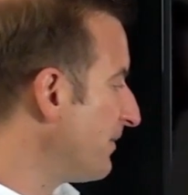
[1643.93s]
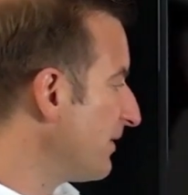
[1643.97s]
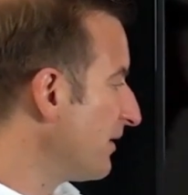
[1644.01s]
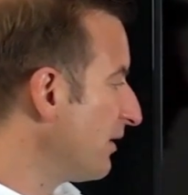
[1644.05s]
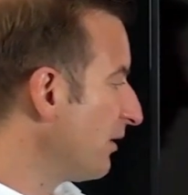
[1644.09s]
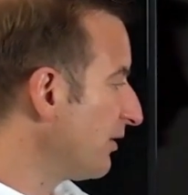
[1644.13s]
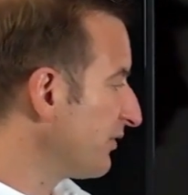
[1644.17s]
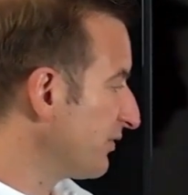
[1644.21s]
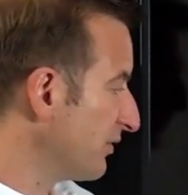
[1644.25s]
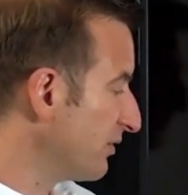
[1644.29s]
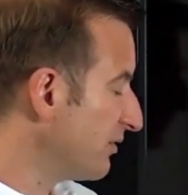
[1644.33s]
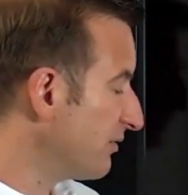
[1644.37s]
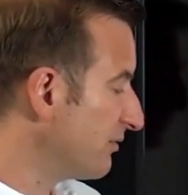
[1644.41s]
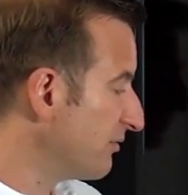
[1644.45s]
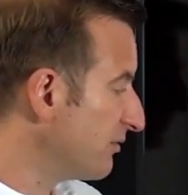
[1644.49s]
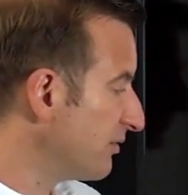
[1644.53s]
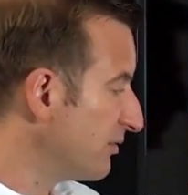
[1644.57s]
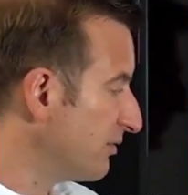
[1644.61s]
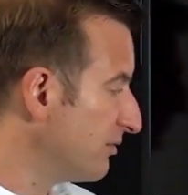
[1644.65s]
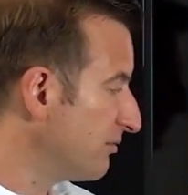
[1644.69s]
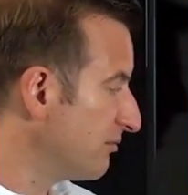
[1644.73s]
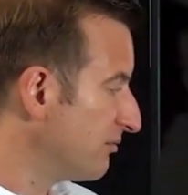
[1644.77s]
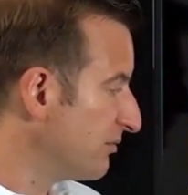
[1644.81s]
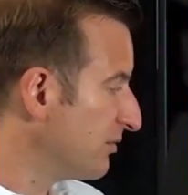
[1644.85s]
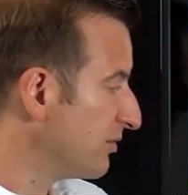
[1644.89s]
Also
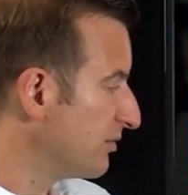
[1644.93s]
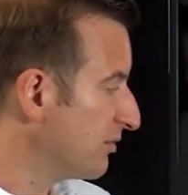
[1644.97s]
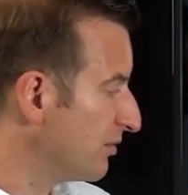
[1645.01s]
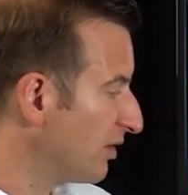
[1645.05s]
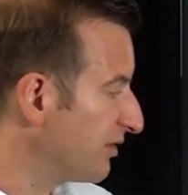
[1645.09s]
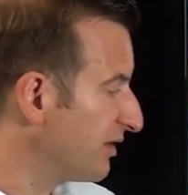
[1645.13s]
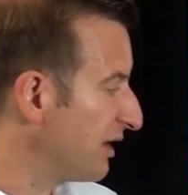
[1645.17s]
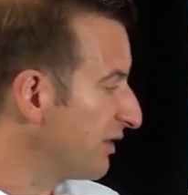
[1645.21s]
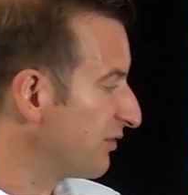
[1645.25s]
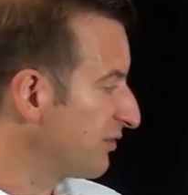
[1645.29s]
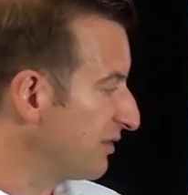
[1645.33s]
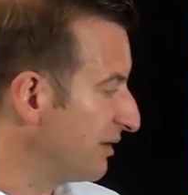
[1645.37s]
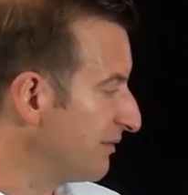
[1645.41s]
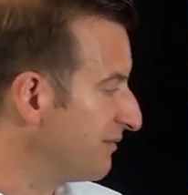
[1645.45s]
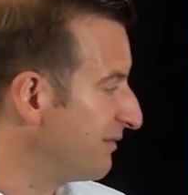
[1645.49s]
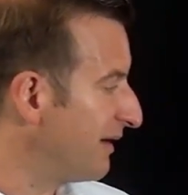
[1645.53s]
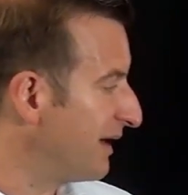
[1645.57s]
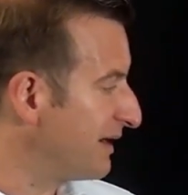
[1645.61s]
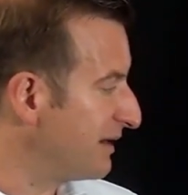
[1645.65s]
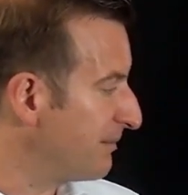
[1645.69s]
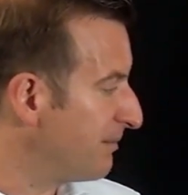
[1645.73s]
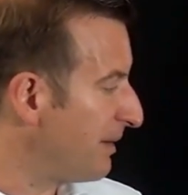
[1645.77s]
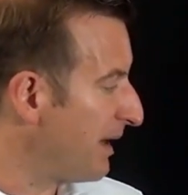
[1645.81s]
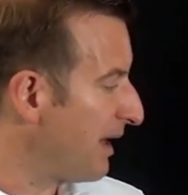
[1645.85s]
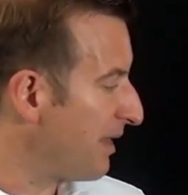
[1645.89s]
not necessarily
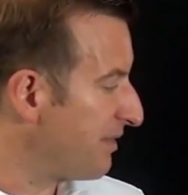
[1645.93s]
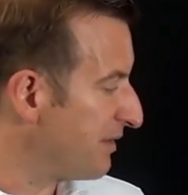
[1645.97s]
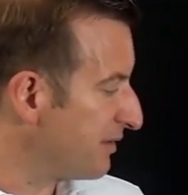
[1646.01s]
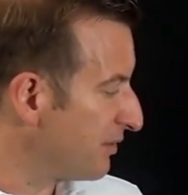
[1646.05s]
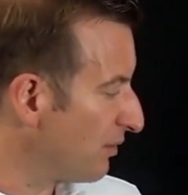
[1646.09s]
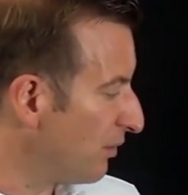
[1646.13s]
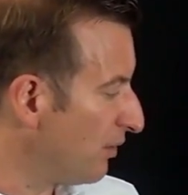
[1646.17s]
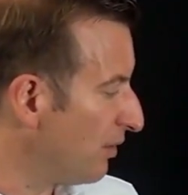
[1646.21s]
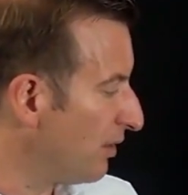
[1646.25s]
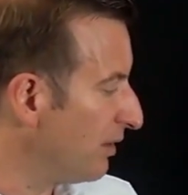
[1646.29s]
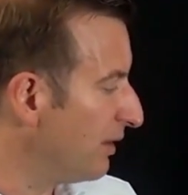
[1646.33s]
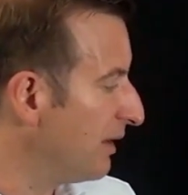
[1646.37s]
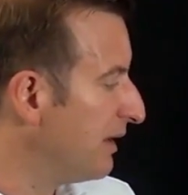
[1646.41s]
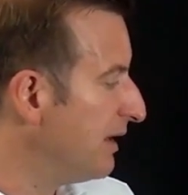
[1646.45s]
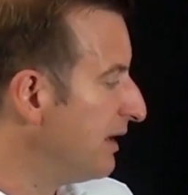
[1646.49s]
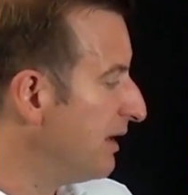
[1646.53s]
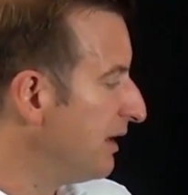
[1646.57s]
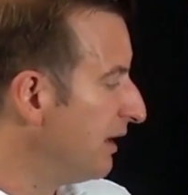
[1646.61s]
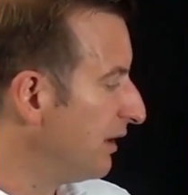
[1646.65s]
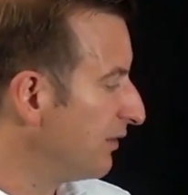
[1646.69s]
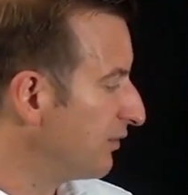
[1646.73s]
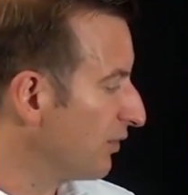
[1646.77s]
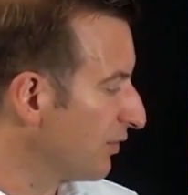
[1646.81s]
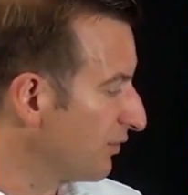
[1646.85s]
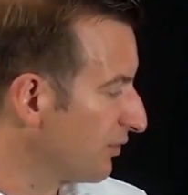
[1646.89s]
find a path at all.
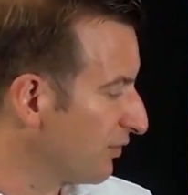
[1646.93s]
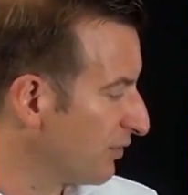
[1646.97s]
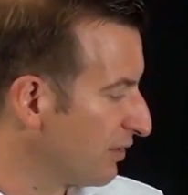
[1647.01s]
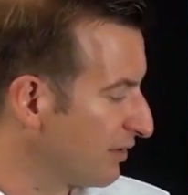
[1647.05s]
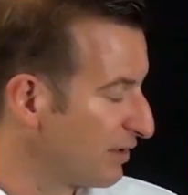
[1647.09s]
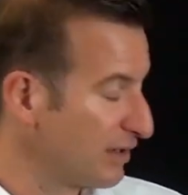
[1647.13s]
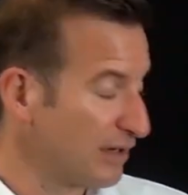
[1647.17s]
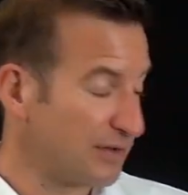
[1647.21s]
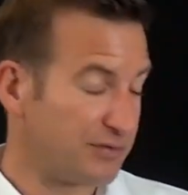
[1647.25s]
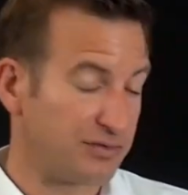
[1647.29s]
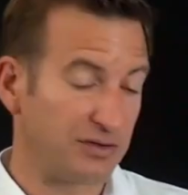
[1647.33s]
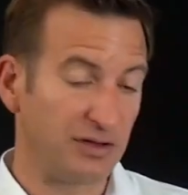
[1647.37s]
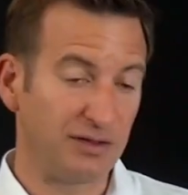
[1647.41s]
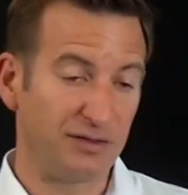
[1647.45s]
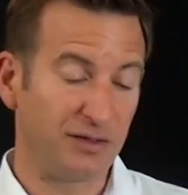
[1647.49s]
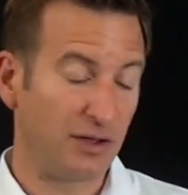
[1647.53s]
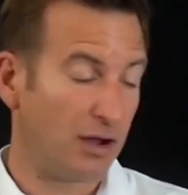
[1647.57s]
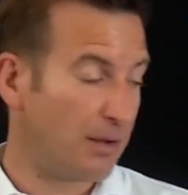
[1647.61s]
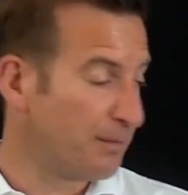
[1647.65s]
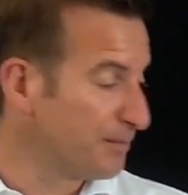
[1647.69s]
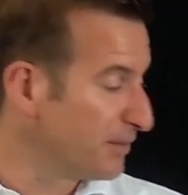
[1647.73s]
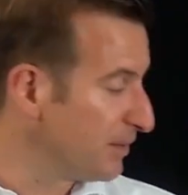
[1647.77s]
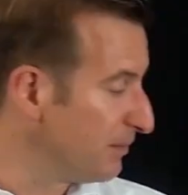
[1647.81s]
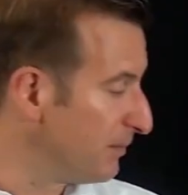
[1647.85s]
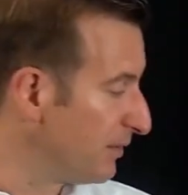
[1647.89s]
It's also not necessarily the
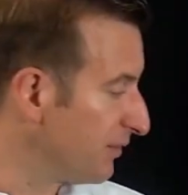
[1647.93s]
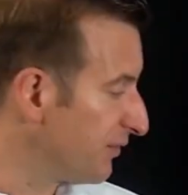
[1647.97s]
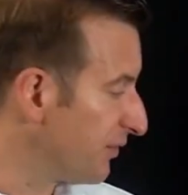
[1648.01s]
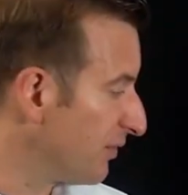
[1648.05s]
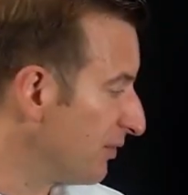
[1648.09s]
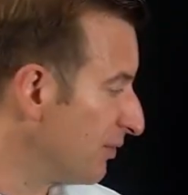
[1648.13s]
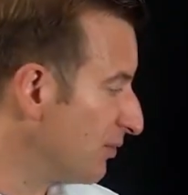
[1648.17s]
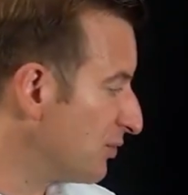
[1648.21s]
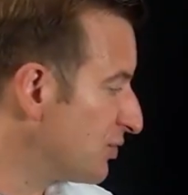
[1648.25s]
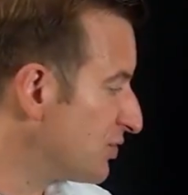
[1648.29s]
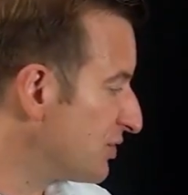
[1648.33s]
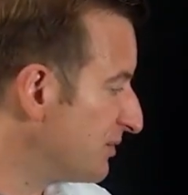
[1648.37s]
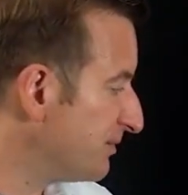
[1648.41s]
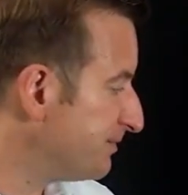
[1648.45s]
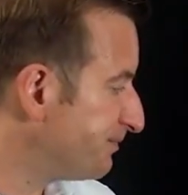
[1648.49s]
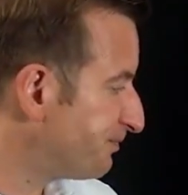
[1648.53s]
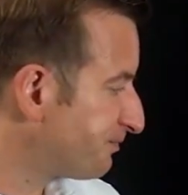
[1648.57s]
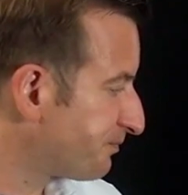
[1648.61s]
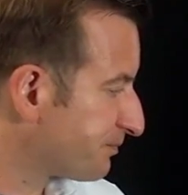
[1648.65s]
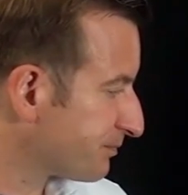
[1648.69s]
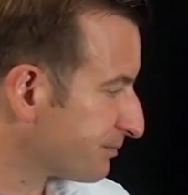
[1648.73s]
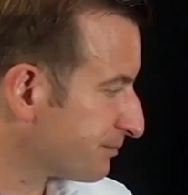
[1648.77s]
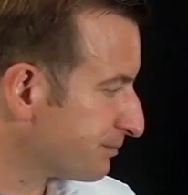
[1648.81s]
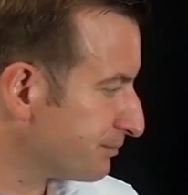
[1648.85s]
optimal solution,